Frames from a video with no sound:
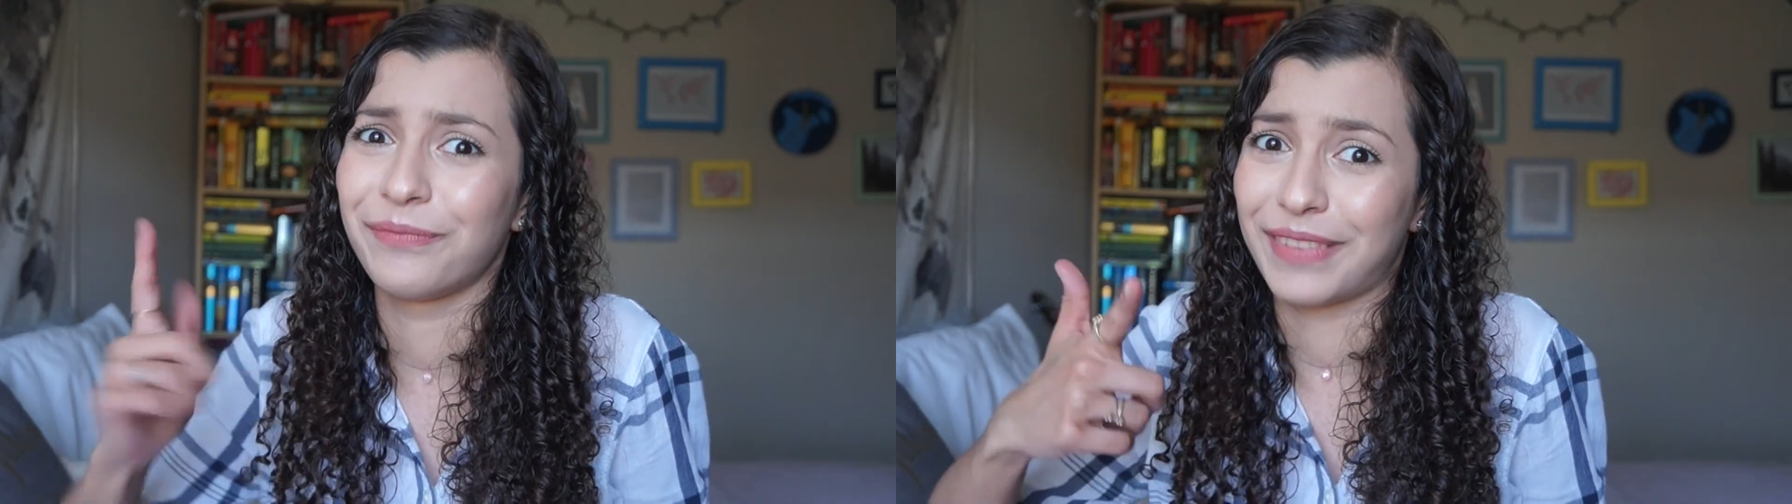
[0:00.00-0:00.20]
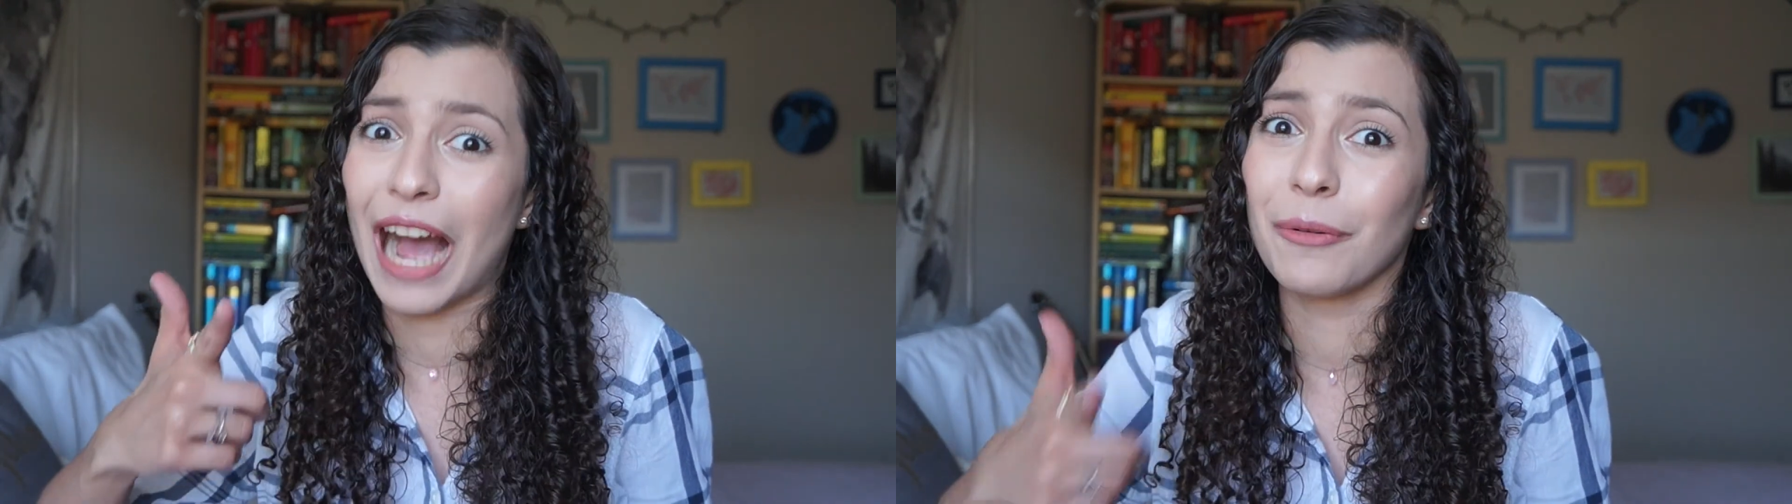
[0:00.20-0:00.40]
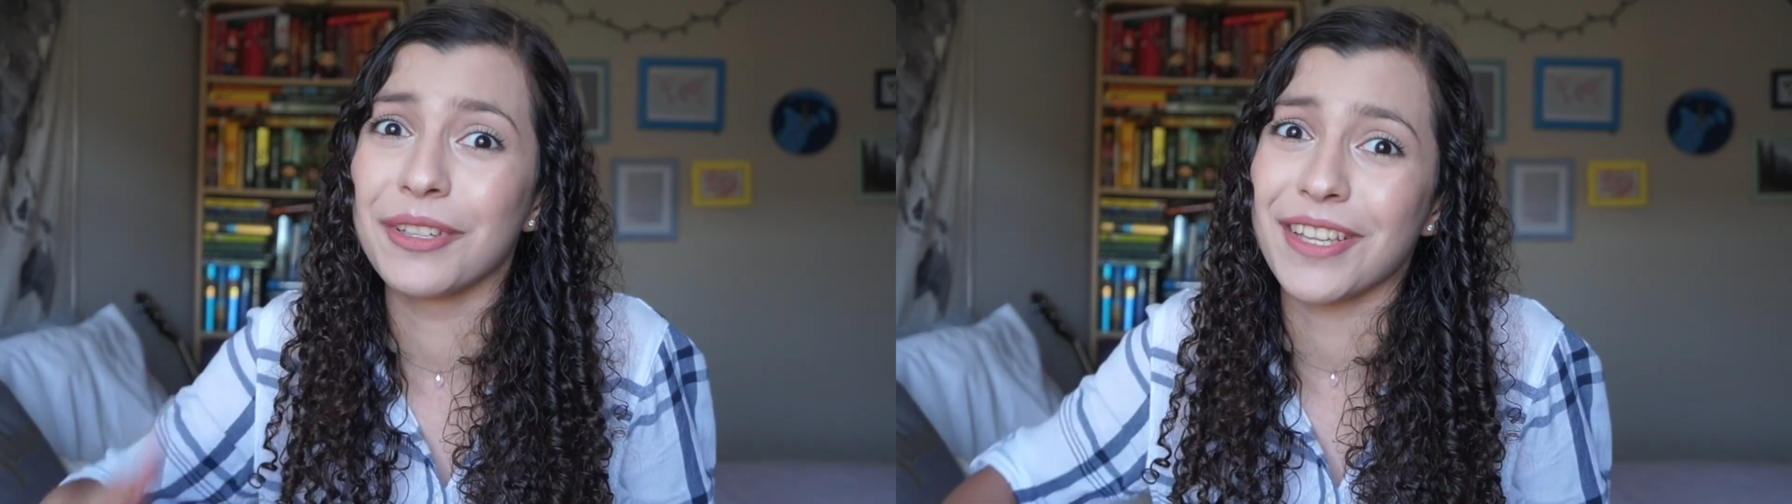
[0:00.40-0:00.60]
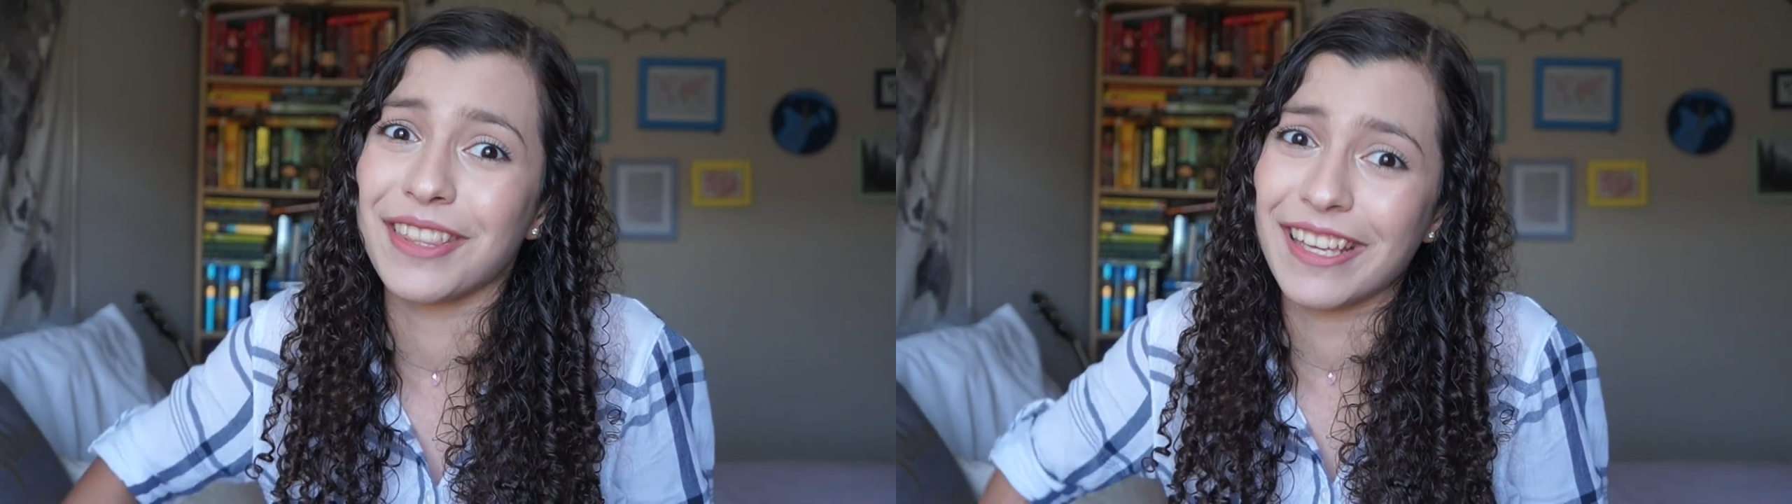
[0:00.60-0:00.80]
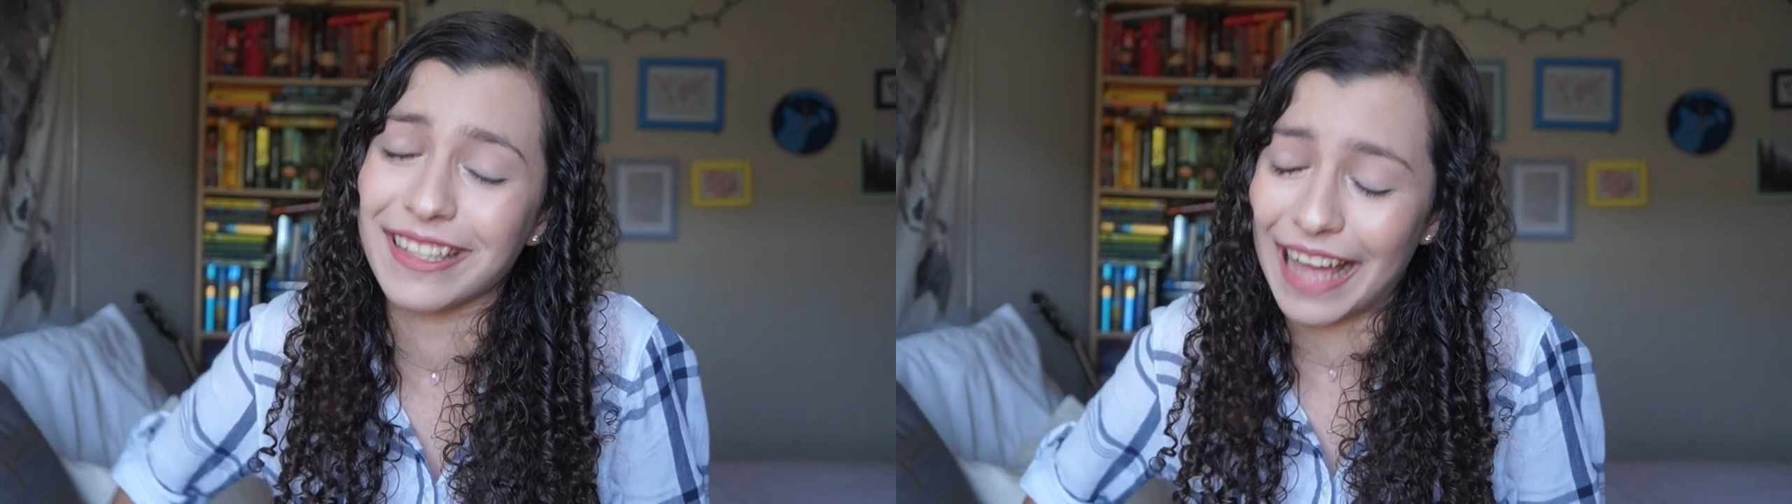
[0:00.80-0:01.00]
that was a
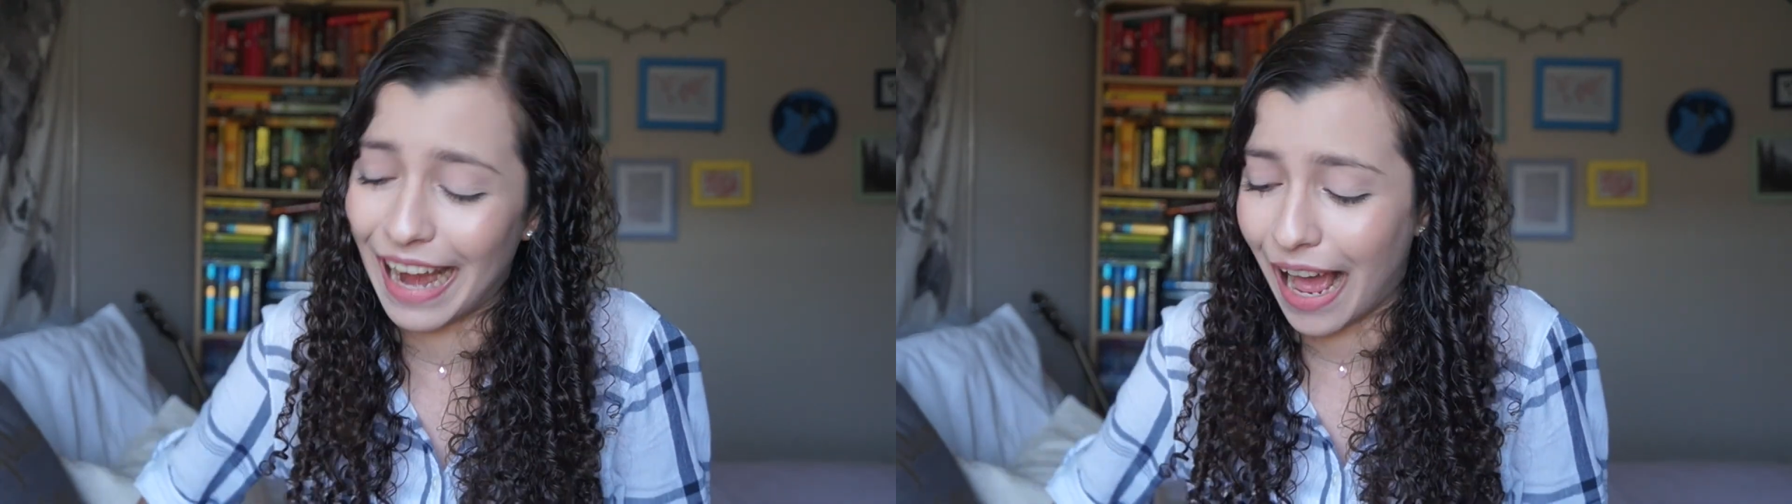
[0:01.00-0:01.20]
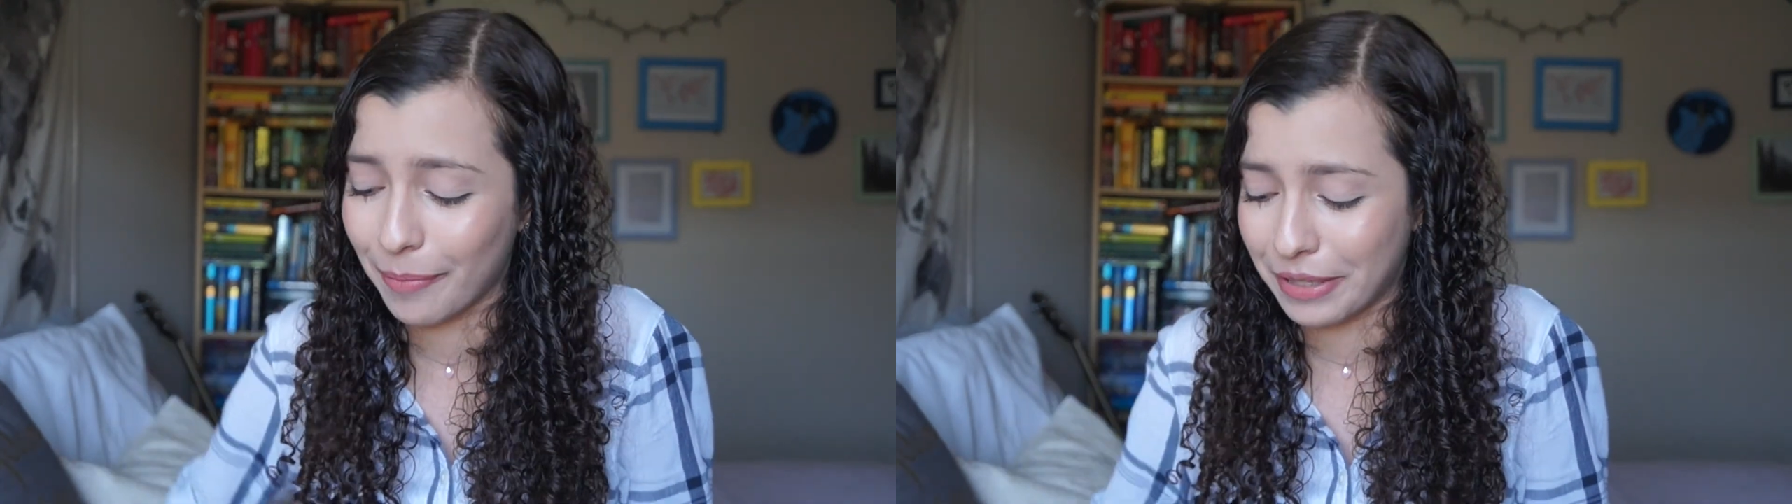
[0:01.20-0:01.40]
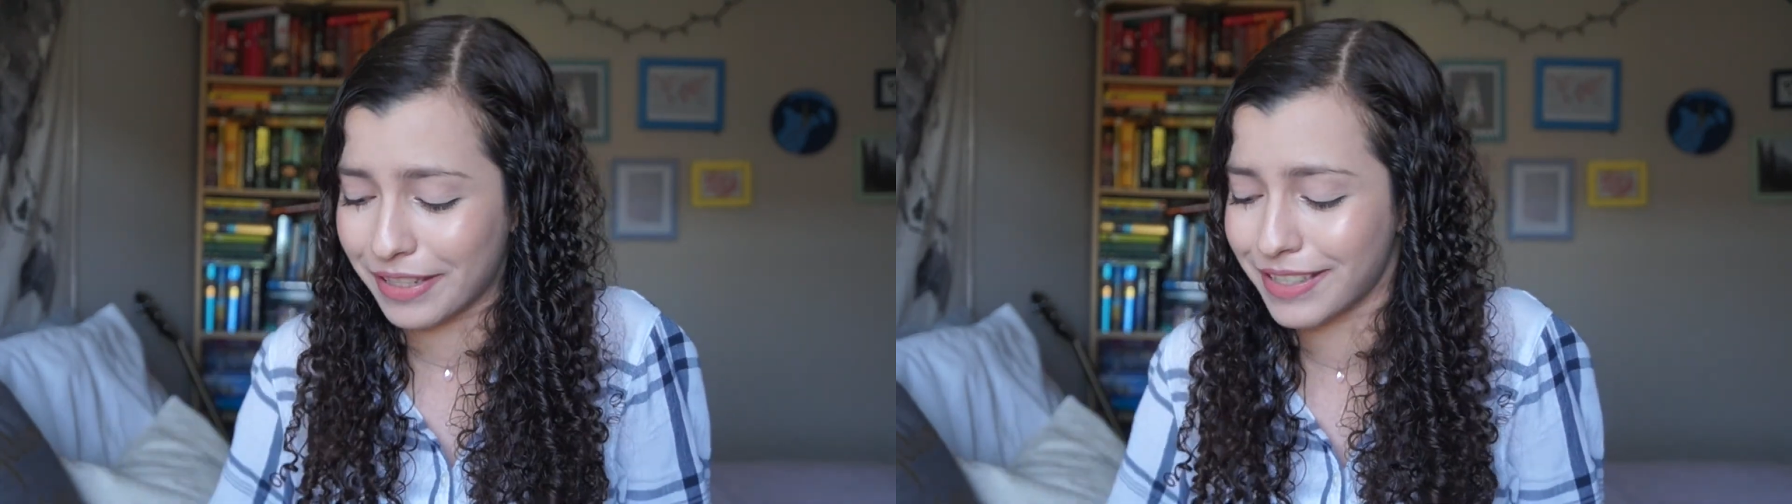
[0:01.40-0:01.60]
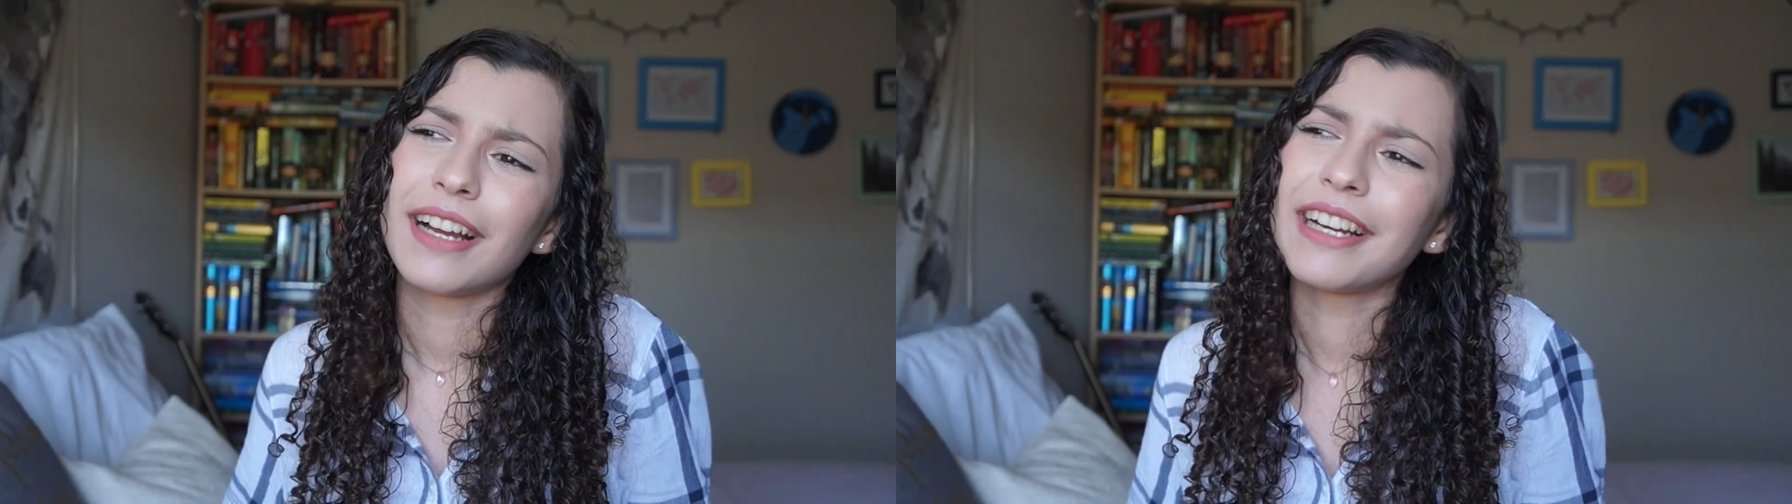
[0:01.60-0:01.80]
thing that happened.